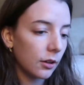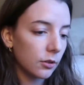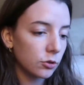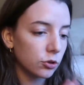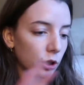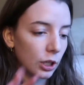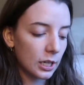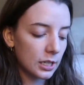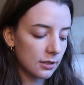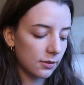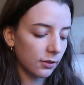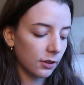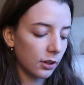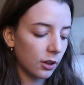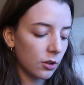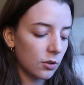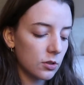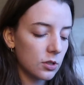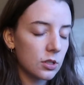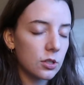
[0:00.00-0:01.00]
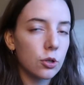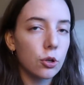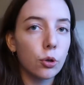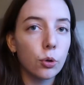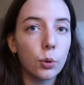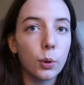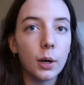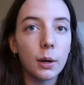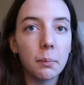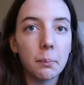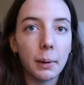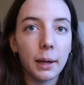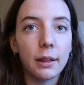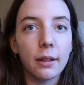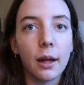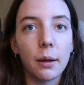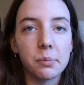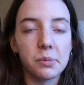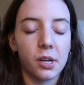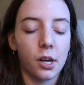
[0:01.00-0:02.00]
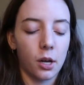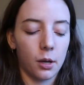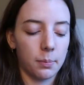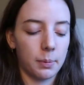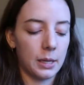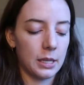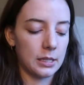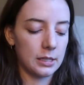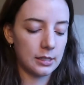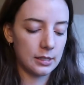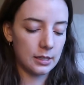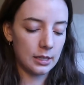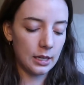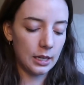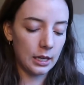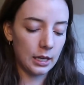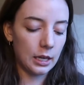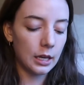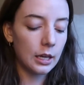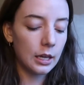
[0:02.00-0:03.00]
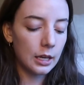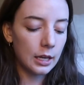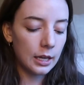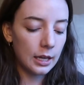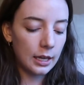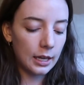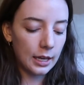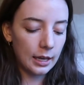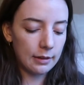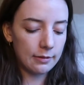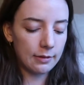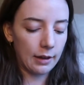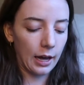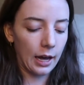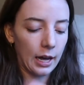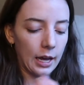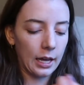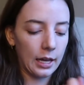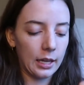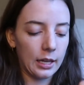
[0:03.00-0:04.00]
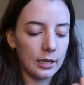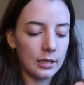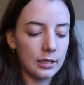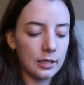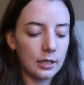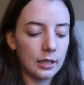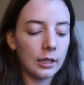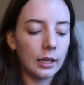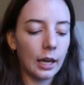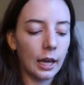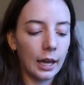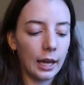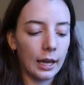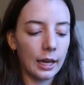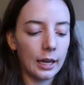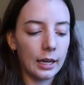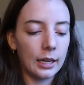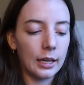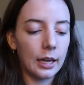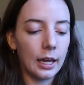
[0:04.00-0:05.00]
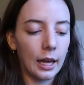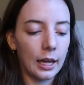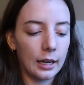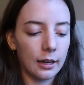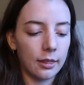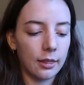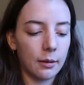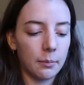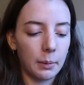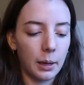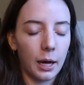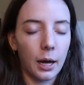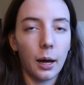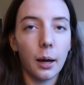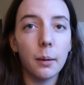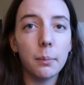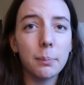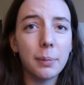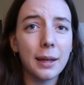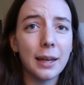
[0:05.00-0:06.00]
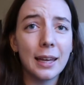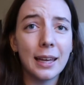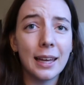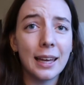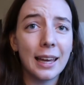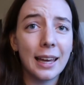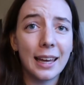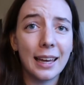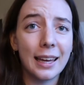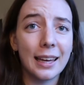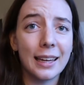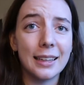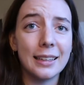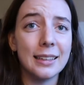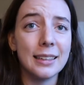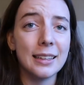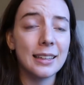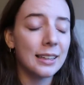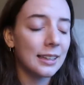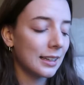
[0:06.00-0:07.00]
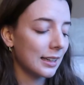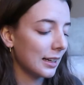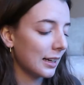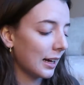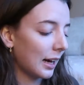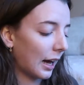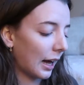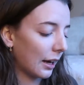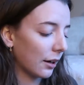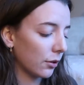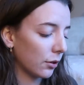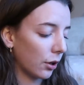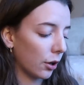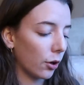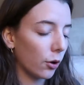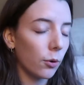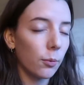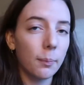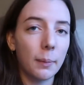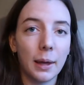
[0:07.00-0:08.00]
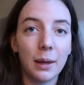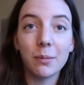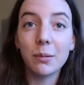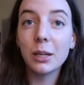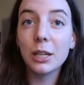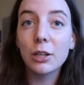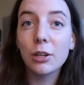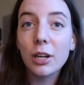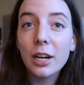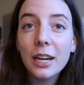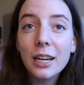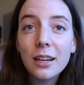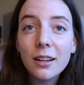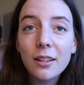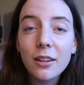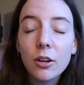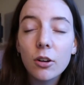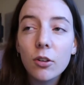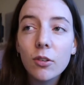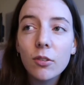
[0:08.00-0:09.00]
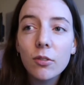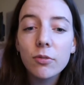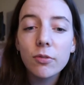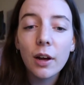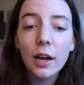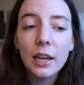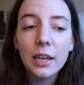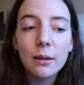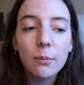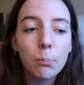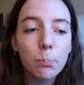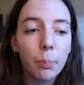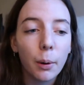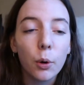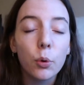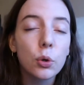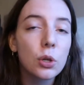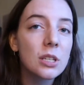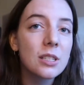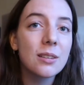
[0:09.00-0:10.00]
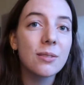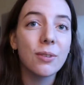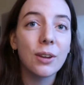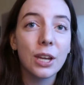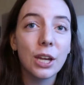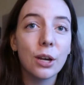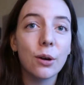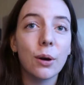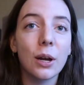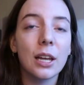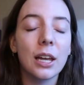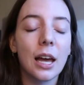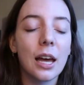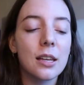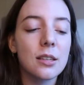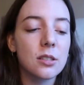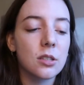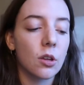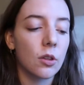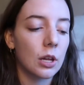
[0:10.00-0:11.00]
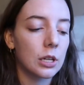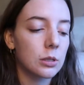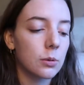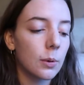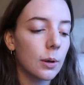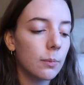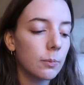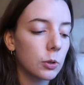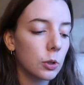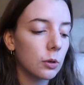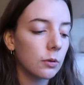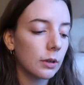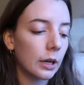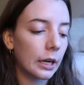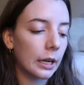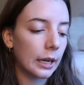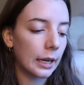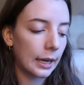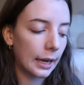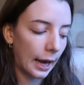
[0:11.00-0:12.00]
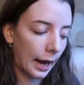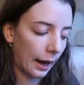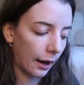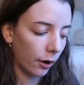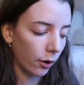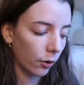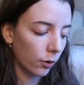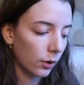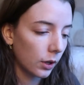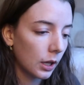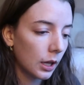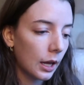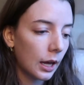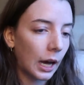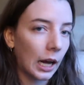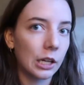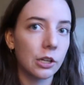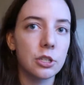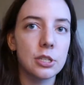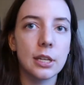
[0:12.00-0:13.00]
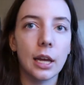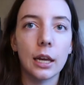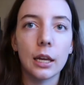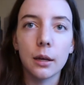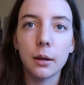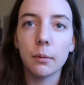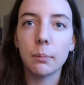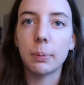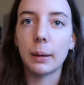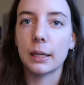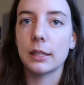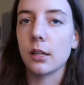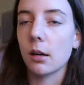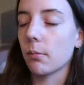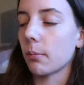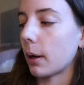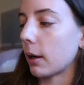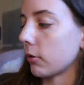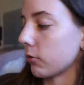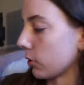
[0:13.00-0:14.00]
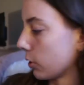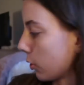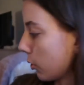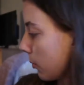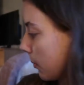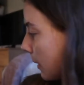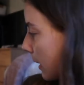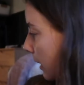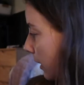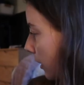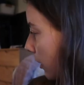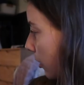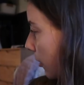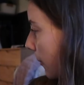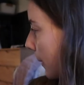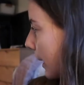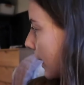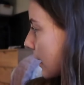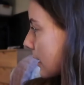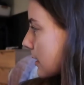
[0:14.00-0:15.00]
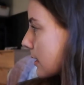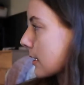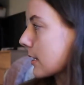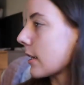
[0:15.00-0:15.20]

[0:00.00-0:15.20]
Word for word: transfer those to my laptop and see if I can edit them up and I don't know, maybe create a little fun bonus video, I guess. So that's what I'm doing right now. I just kind of picked up my room a little bit.